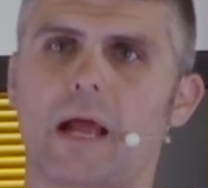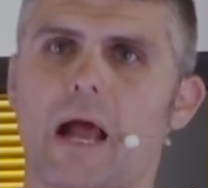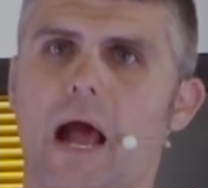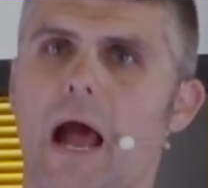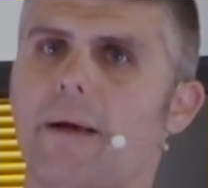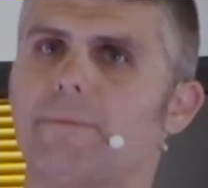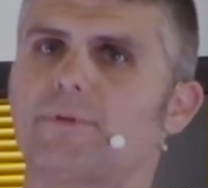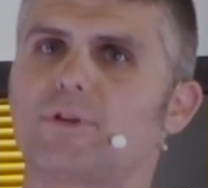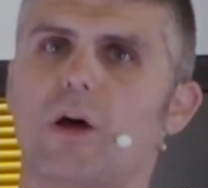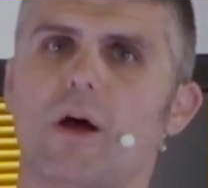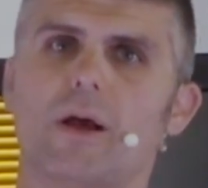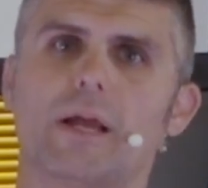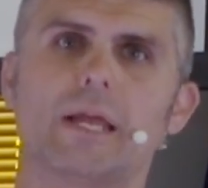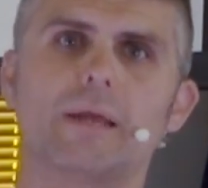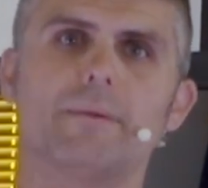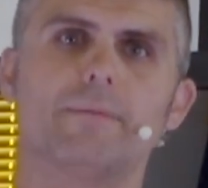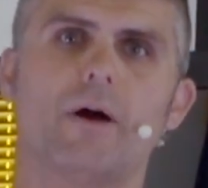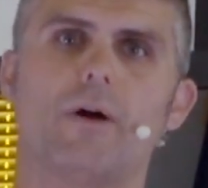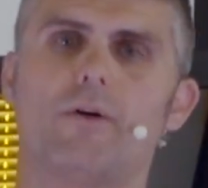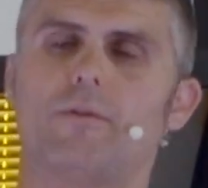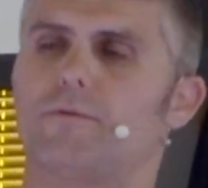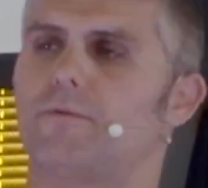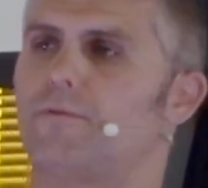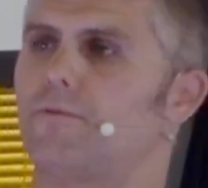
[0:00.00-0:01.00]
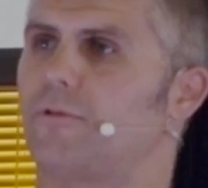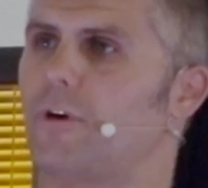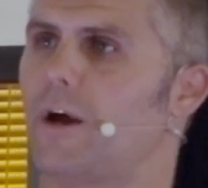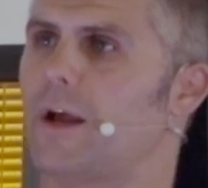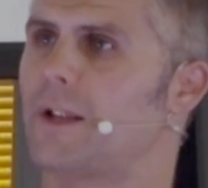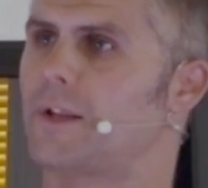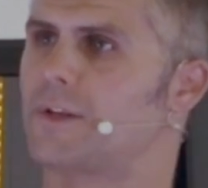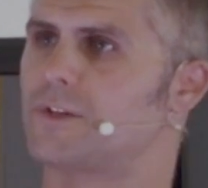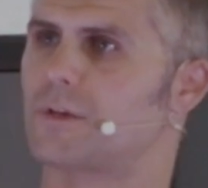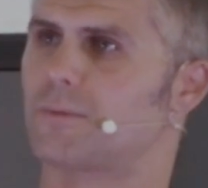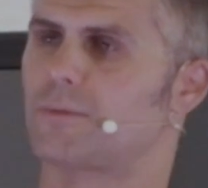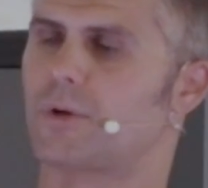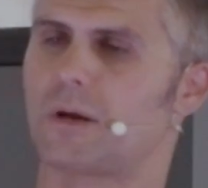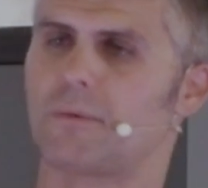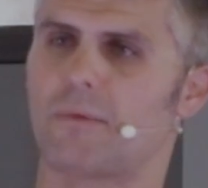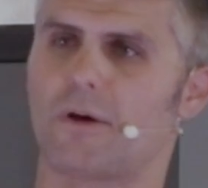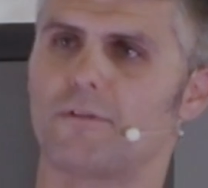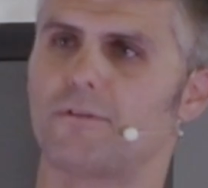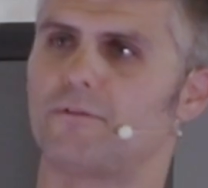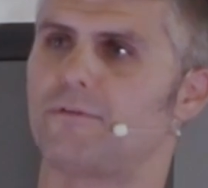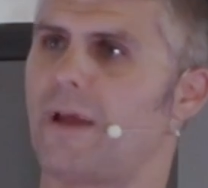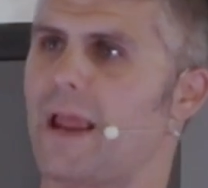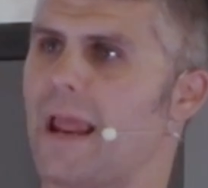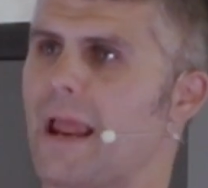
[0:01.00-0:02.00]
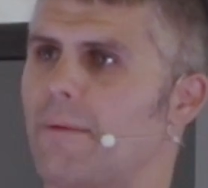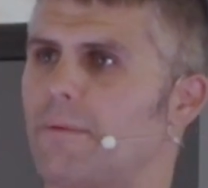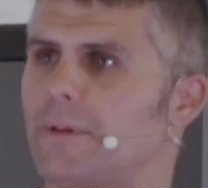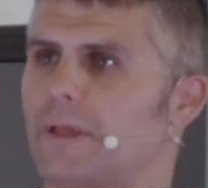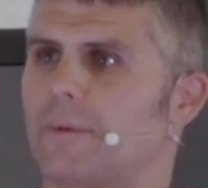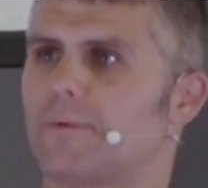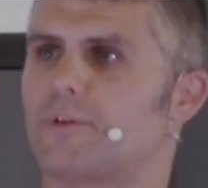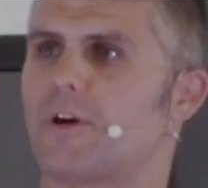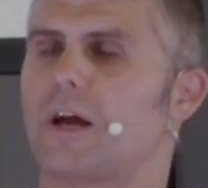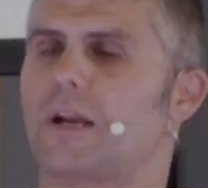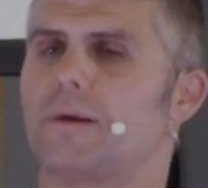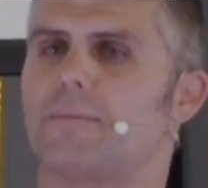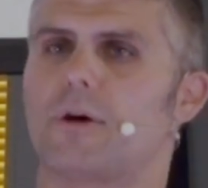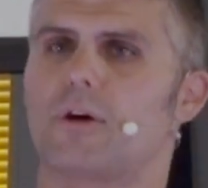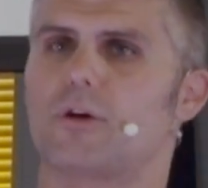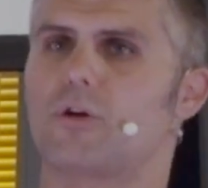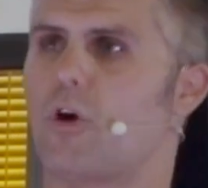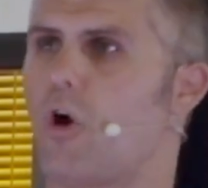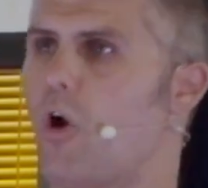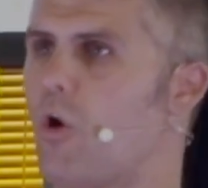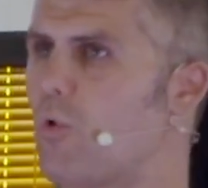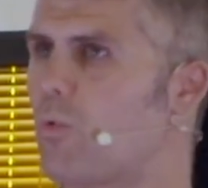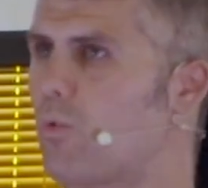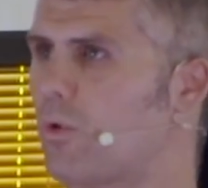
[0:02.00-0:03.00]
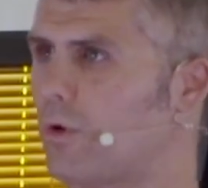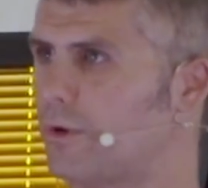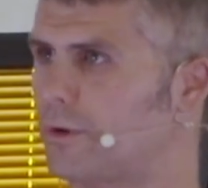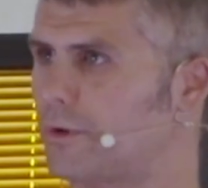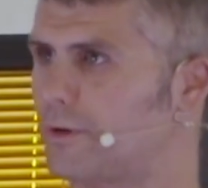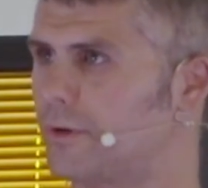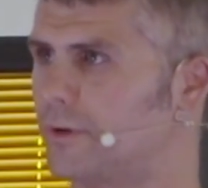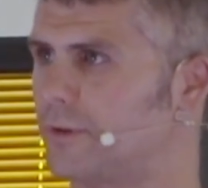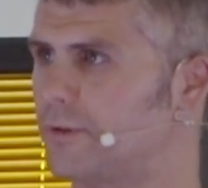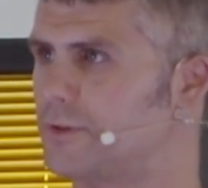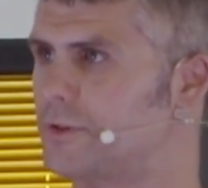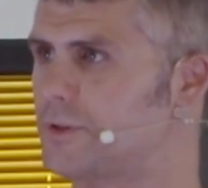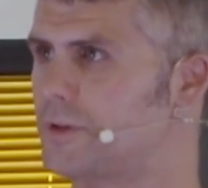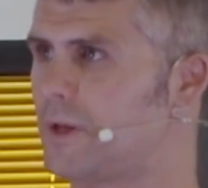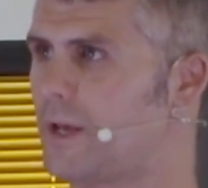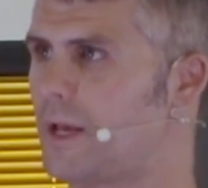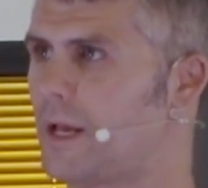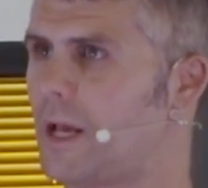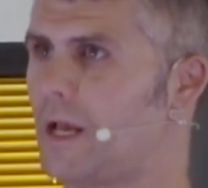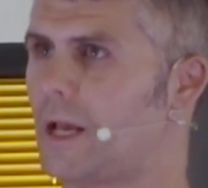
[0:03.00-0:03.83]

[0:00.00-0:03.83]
I'm talking about friends. I'm talking about family. I'm talking about coworkers.